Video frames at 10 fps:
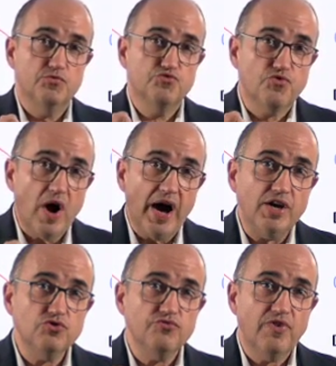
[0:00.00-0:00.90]

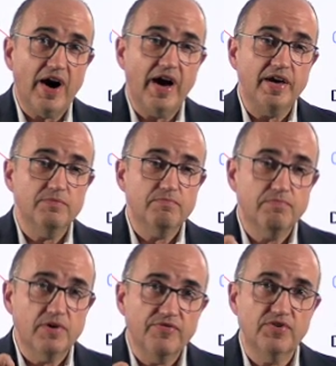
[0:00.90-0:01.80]
trying to find
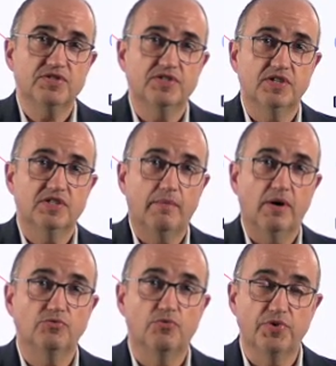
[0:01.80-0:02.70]
preferences
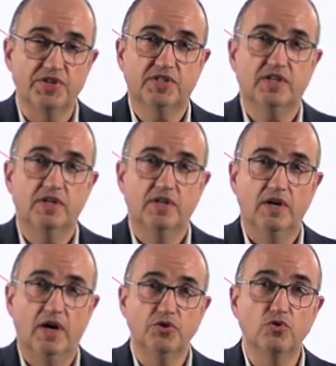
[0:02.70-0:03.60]
about the risk.
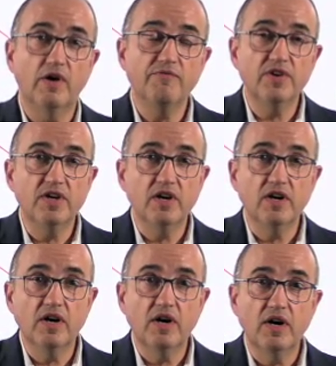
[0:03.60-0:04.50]
And you can be
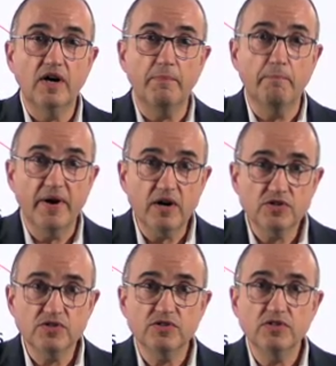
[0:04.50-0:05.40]

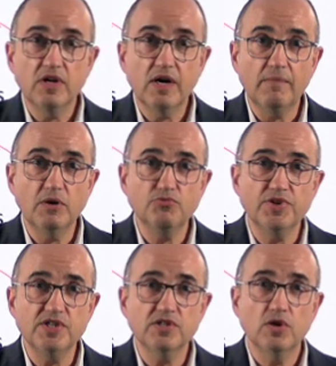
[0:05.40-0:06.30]
averse about
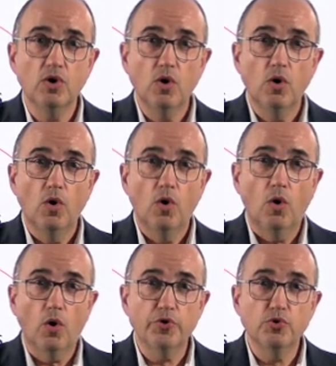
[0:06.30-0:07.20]
risk,
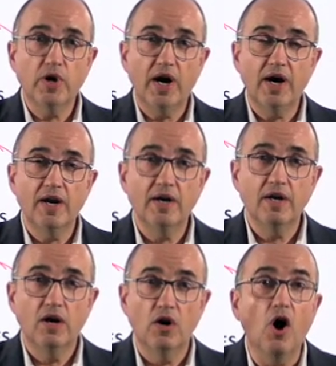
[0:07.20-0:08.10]
or you
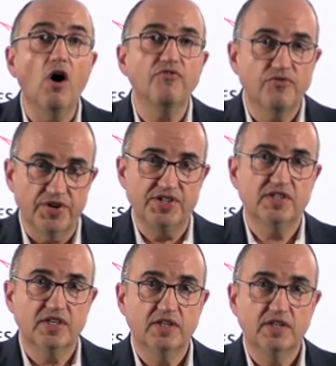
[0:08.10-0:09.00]
can love
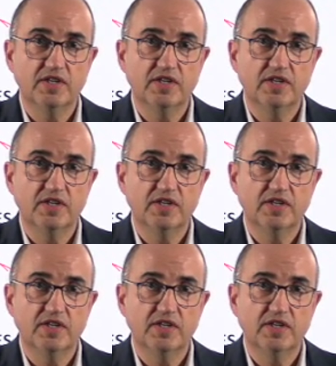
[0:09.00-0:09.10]
risk.